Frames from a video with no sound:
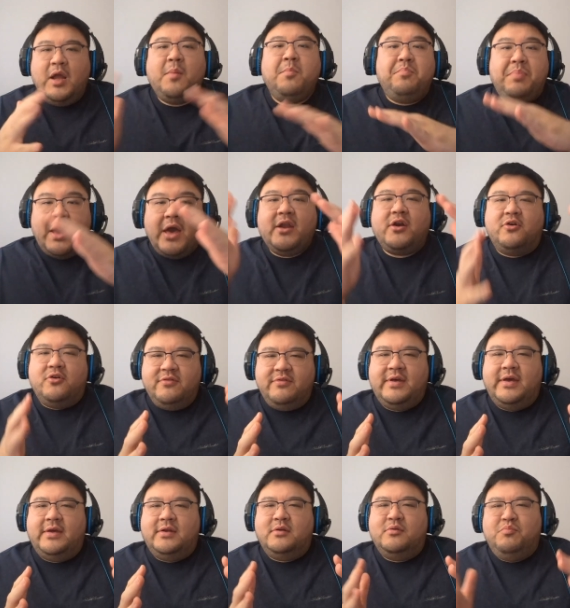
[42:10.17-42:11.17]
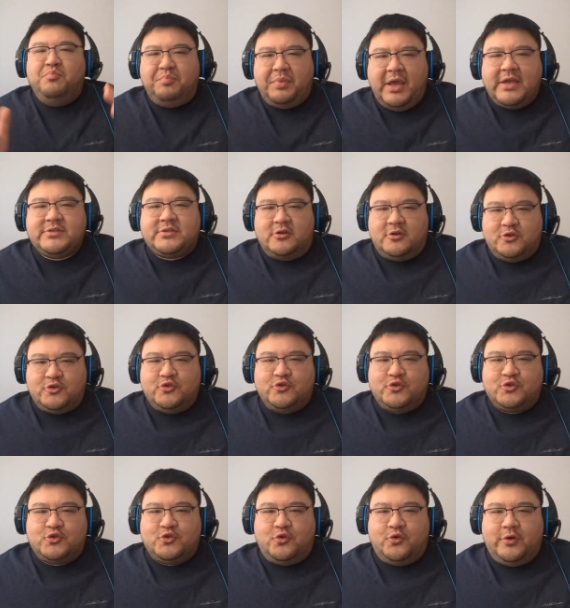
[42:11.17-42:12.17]
better than based on a true
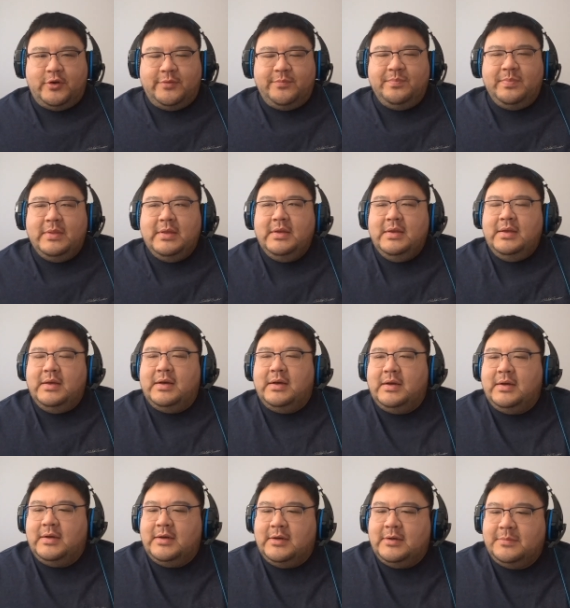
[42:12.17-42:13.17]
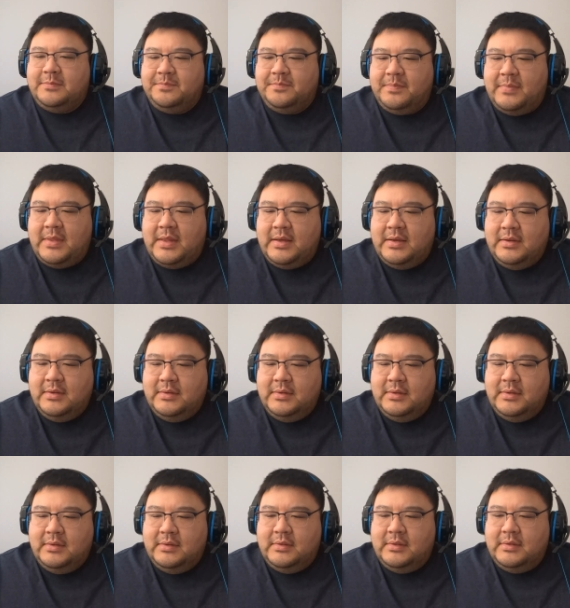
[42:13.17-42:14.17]
story. Um,
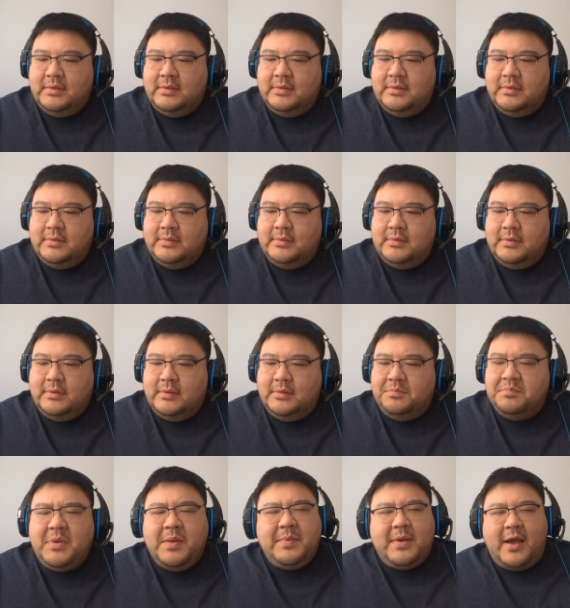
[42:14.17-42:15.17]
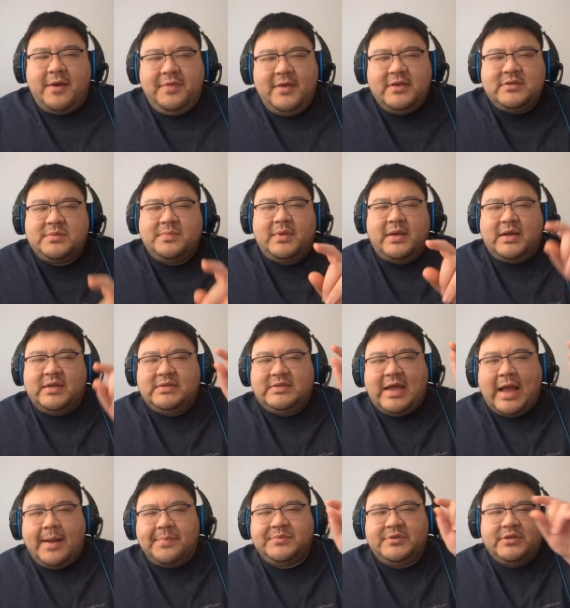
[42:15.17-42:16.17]
Maybe I think something like
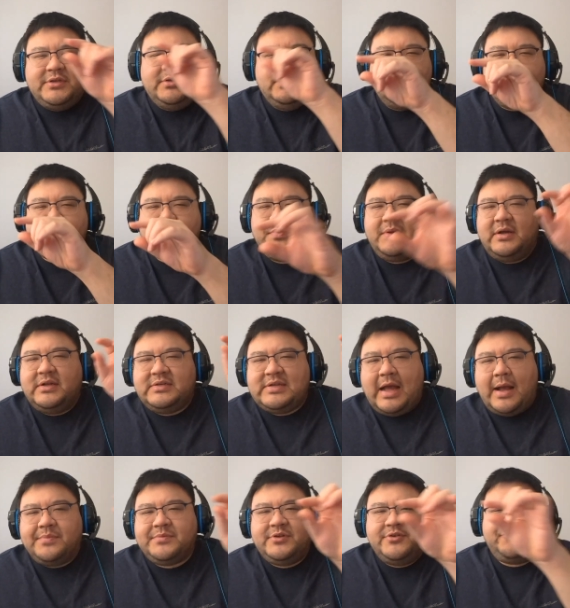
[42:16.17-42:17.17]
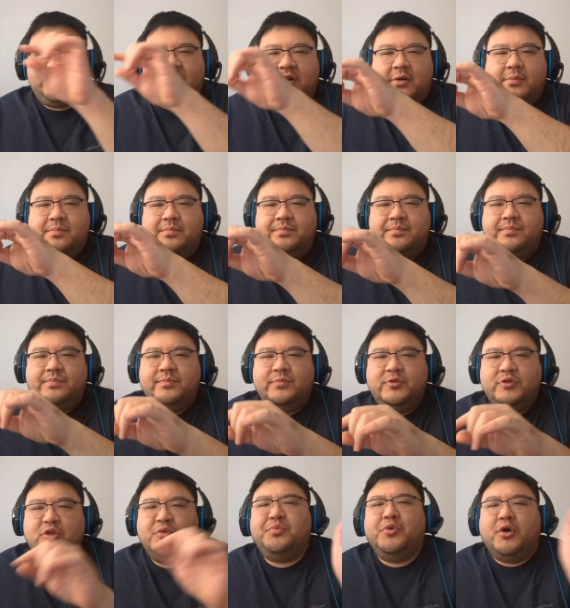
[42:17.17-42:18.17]
adapted or something adapted from
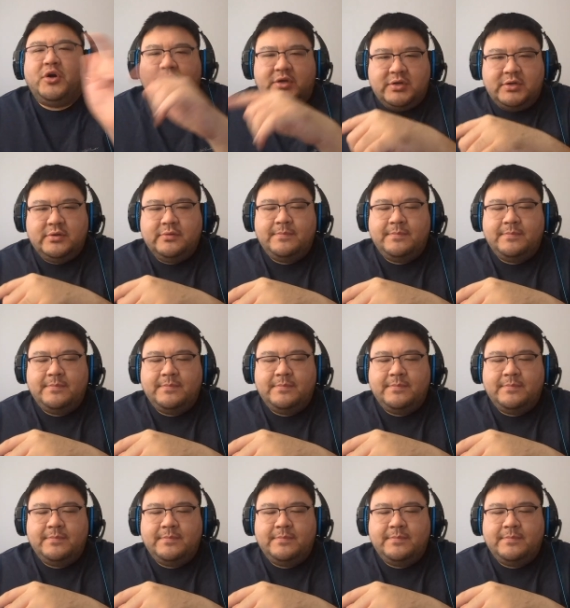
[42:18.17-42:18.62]
the book,